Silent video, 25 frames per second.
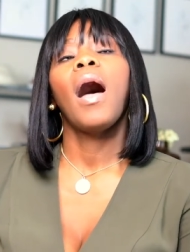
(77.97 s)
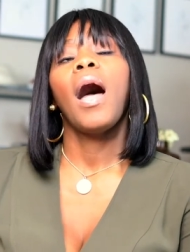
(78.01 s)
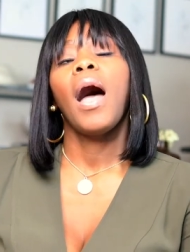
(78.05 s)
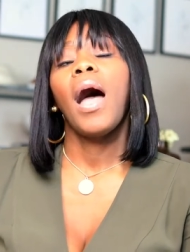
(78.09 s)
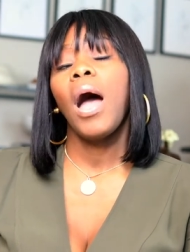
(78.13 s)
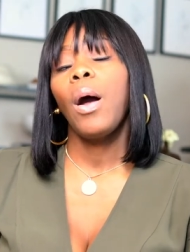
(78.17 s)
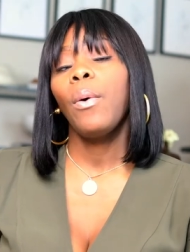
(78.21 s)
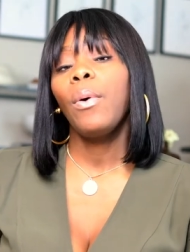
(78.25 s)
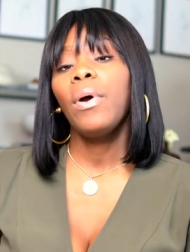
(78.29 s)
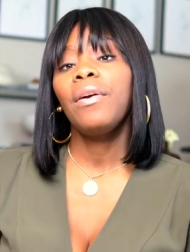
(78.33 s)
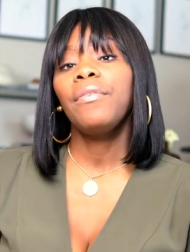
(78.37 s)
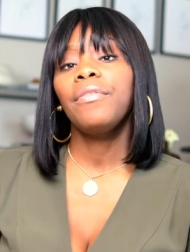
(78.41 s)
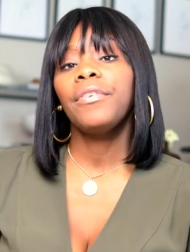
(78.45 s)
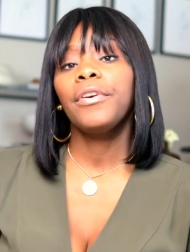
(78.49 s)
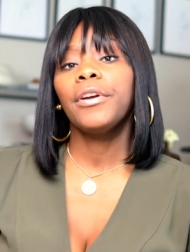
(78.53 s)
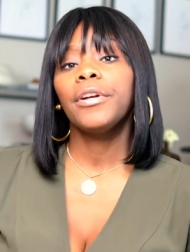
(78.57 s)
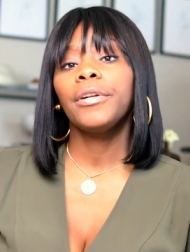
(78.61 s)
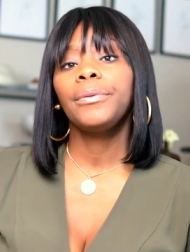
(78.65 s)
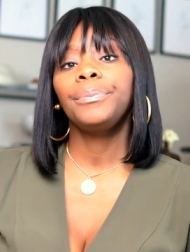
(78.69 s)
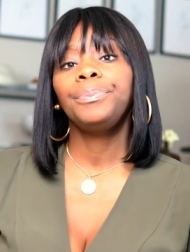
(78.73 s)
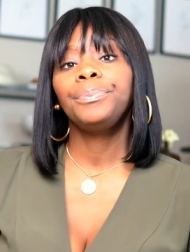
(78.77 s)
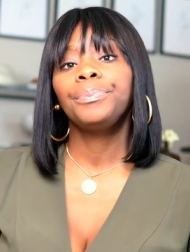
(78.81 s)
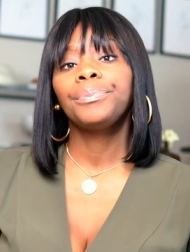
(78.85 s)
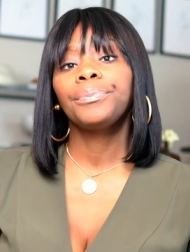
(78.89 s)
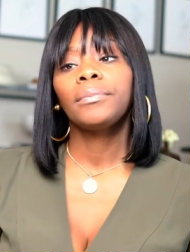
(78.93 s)

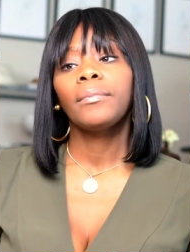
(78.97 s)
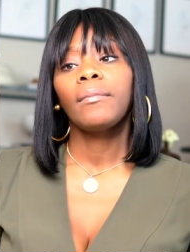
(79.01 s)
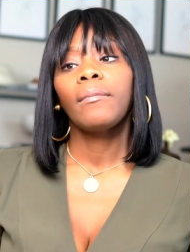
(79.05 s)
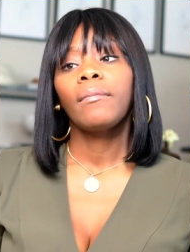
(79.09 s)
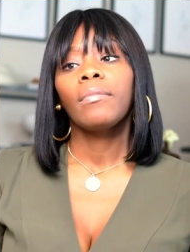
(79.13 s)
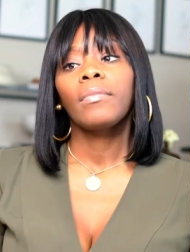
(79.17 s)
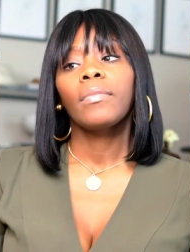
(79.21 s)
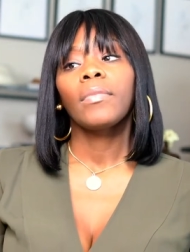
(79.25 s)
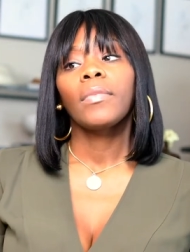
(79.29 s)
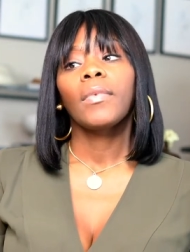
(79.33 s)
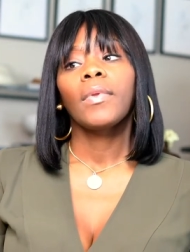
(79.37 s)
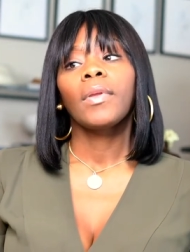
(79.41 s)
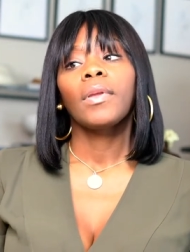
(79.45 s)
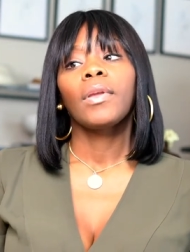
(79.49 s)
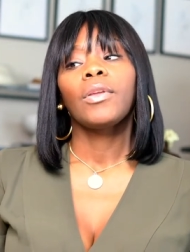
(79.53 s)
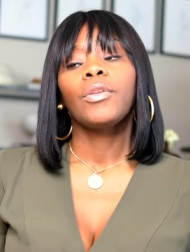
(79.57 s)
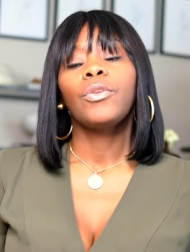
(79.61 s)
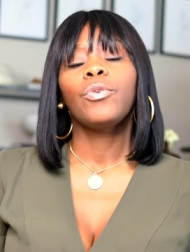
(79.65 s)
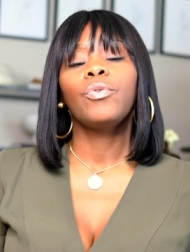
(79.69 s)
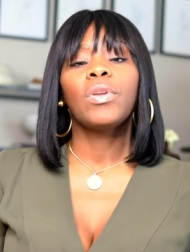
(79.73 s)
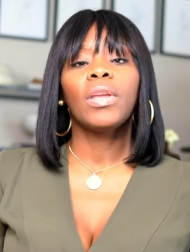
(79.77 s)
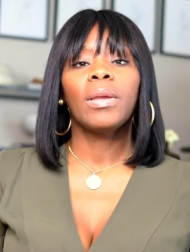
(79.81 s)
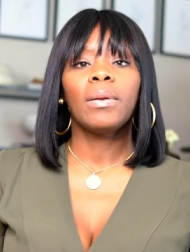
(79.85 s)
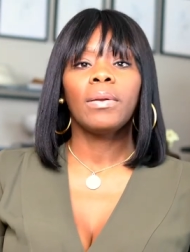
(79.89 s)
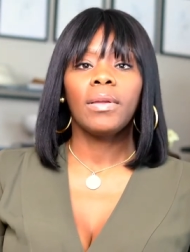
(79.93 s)
However,
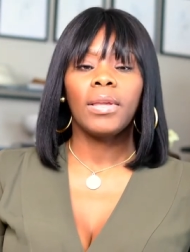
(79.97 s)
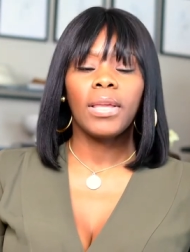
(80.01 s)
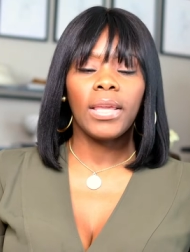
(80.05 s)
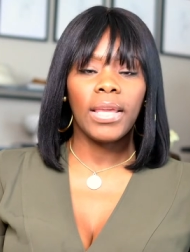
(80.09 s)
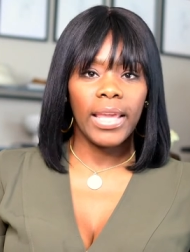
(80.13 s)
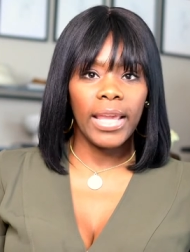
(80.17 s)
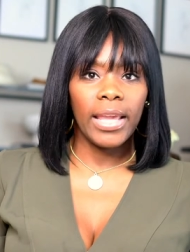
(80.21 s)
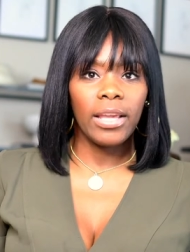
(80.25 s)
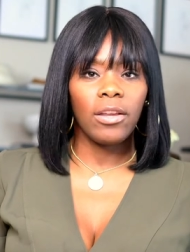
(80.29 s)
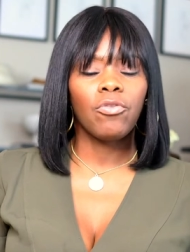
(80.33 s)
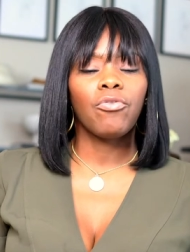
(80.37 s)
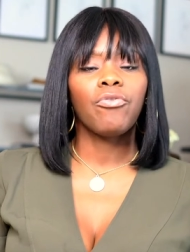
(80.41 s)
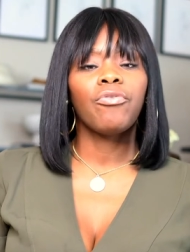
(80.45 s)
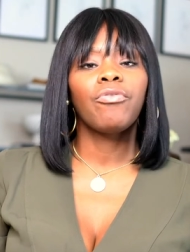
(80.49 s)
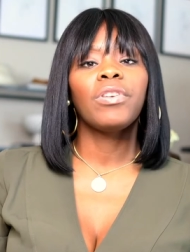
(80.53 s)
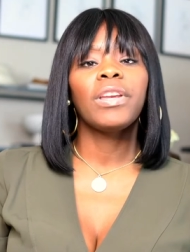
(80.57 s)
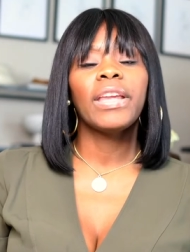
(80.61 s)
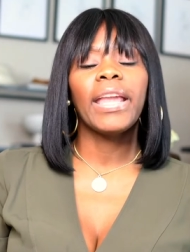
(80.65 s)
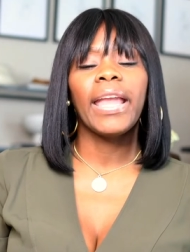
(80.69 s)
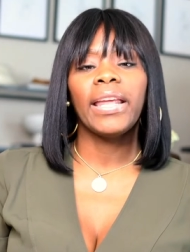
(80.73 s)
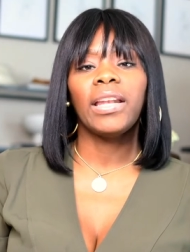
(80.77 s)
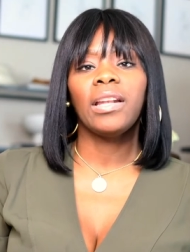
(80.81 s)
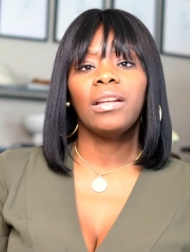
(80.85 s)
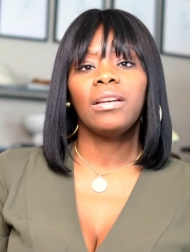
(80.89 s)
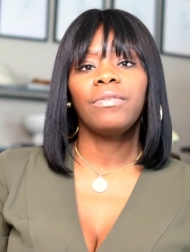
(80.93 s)
you can get
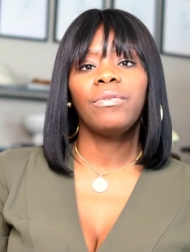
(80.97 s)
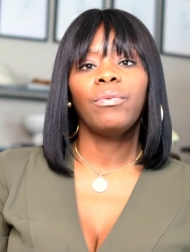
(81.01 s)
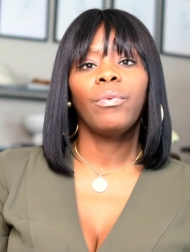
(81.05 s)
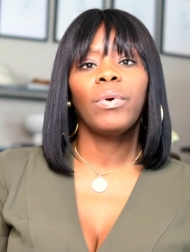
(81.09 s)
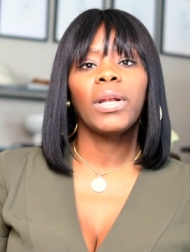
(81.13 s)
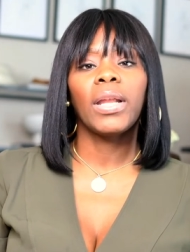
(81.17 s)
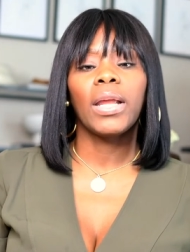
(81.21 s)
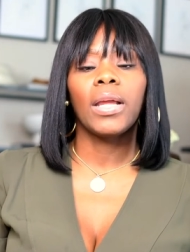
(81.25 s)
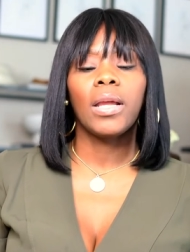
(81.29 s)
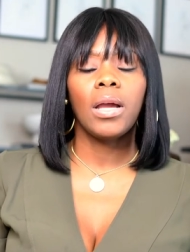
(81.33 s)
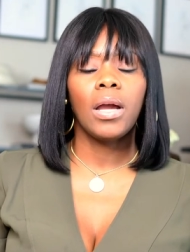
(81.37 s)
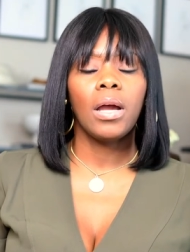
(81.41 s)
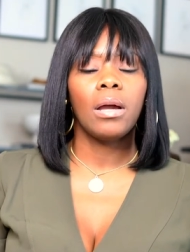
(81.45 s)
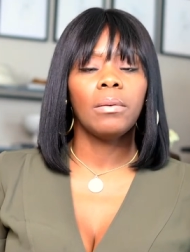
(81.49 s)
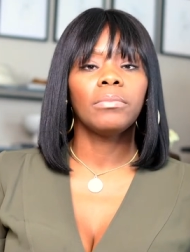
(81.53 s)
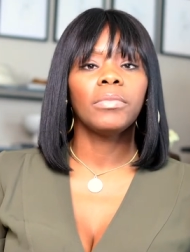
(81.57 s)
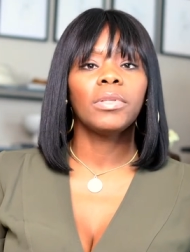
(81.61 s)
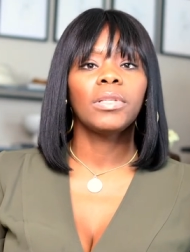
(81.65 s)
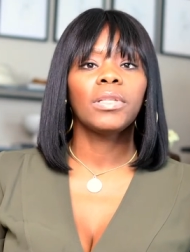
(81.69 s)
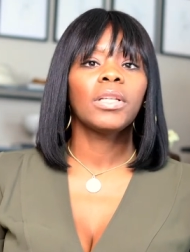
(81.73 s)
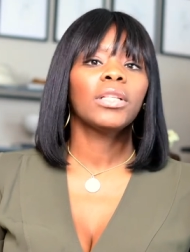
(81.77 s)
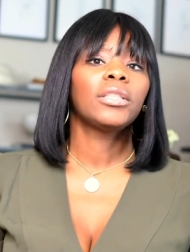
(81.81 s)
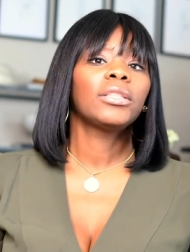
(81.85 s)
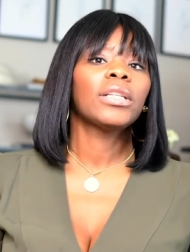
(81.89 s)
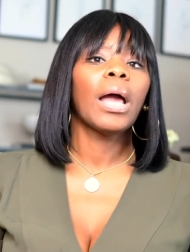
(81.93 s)
creative when it
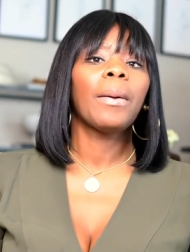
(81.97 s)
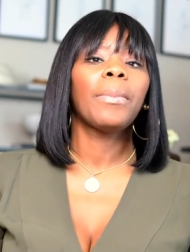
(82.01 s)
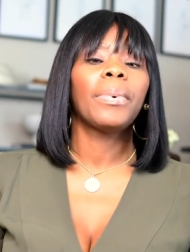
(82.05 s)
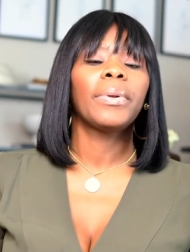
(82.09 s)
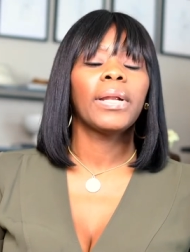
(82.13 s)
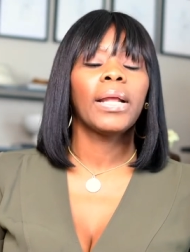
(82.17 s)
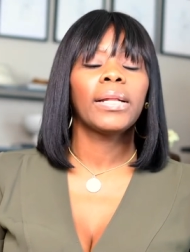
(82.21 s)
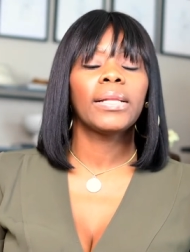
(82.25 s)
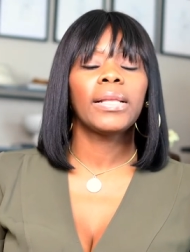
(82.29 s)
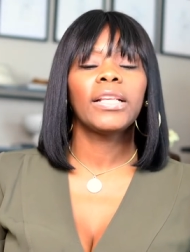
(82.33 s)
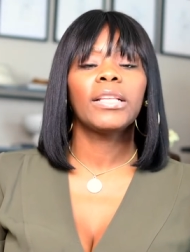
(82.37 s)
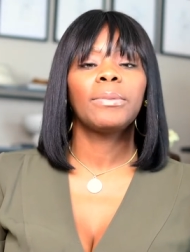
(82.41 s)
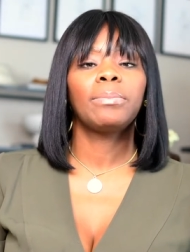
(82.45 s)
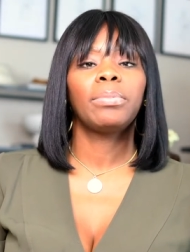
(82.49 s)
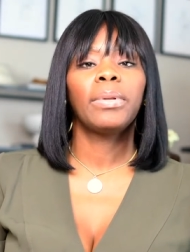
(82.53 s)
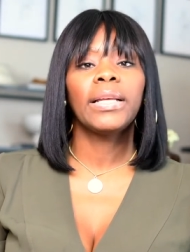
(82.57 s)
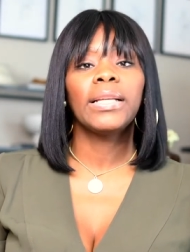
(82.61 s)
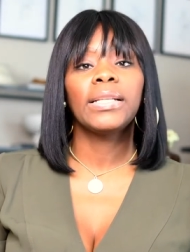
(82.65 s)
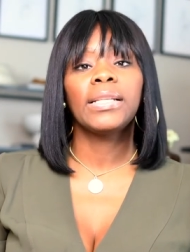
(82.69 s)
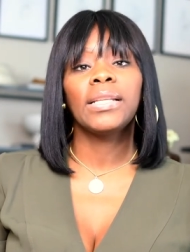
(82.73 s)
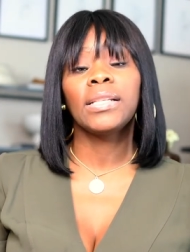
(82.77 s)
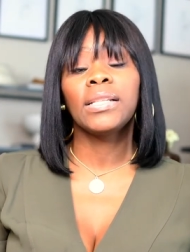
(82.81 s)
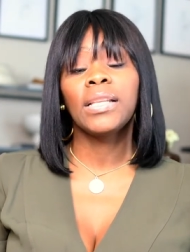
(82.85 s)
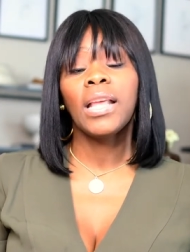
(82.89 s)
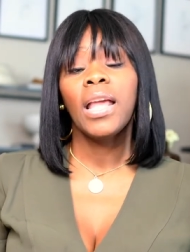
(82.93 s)
comes to shopping at these
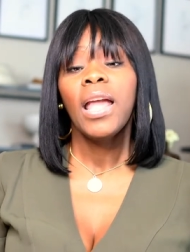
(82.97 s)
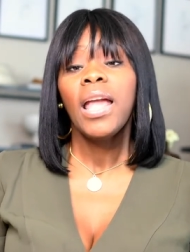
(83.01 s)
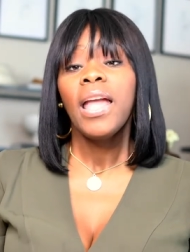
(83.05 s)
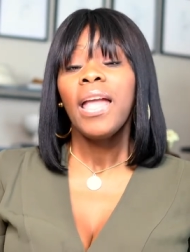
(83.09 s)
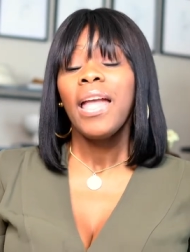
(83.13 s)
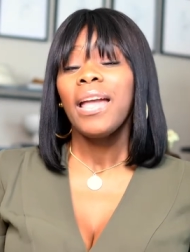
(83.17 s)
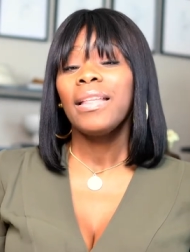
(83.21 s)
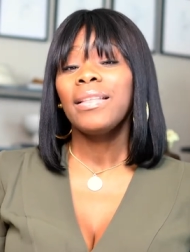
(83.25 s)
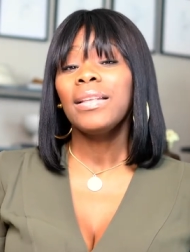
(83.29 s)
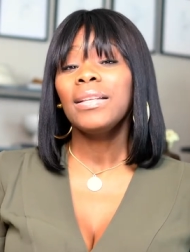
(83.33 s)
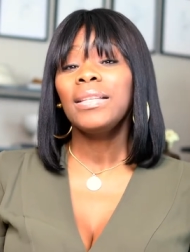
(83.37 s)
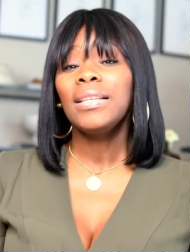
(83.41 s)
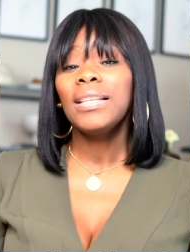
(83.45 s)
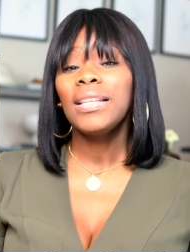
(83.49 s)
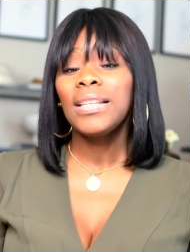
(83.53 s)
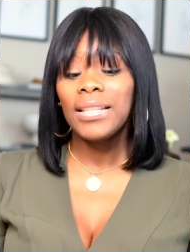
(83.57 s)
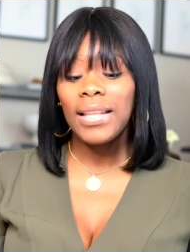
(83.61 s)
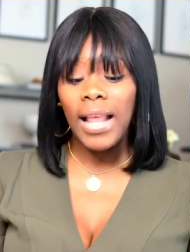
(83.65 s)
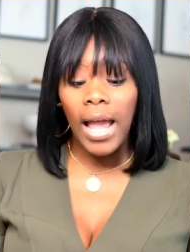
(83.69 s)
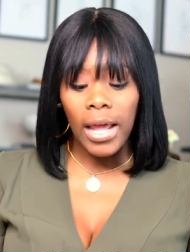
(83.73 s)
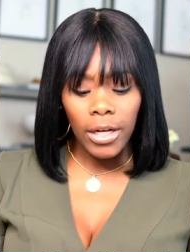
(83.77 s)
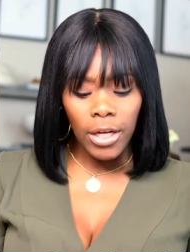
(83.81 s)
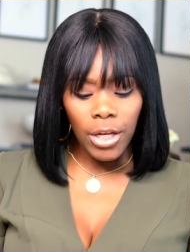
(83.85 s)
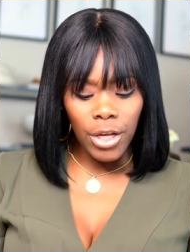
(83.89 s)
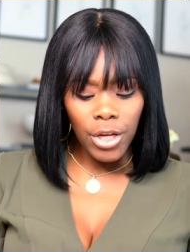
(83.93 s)
places. And this is
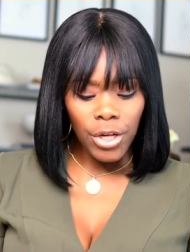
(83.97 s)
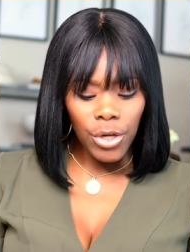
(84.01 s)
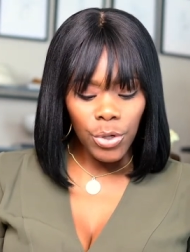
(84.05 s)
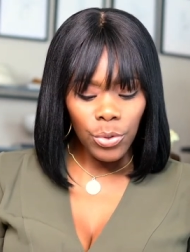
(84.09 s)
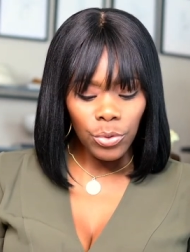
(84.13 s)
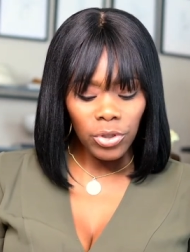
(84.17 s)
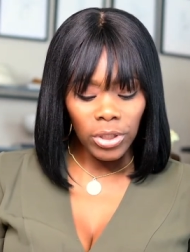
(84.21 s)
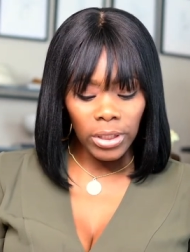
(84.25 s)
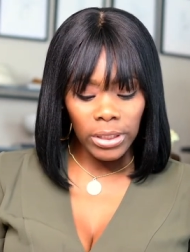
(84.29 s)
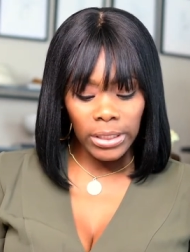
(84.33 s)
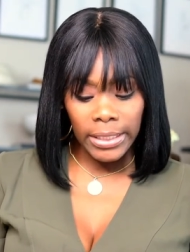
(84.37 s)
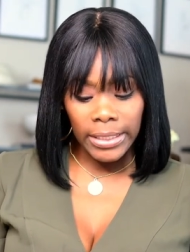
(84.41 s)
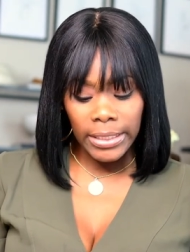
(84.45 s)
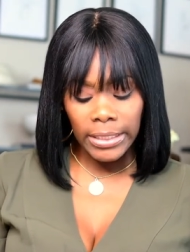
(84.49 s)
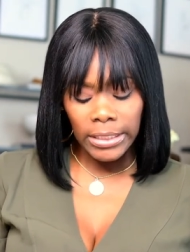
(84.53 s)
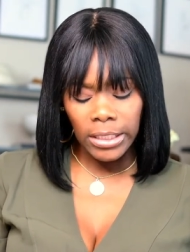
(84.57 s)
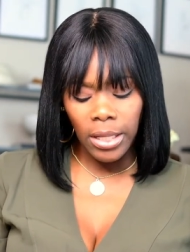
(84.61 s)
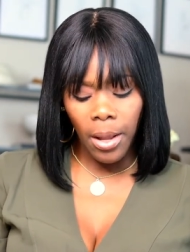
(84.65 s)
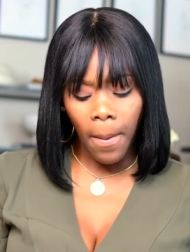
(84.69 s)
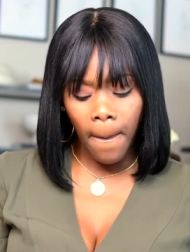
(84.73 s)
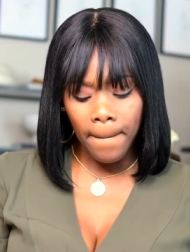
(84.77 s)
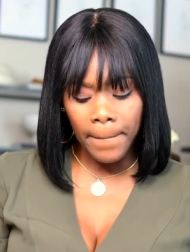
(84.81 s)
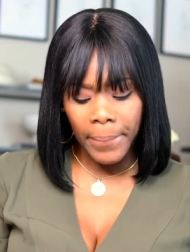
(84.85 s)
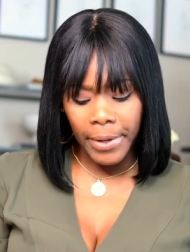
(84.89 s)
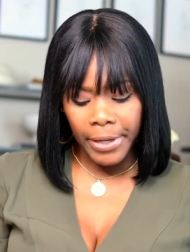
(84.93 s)
not a huge list,
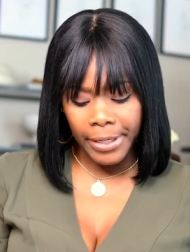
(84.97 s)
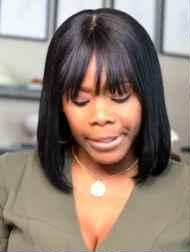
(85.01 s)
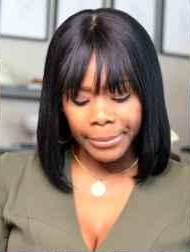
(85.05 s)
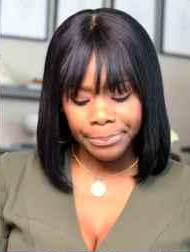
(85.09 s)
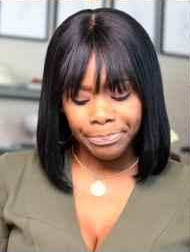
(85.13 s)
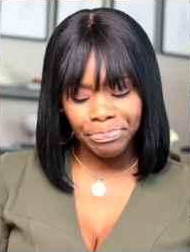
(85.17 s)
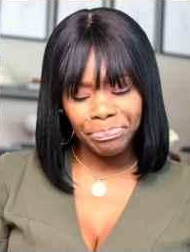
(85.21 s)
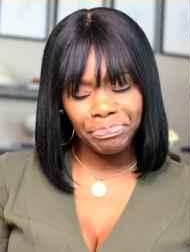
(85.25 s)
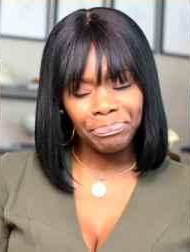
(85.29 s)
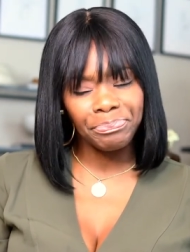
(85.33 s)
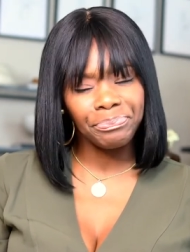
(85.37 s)
but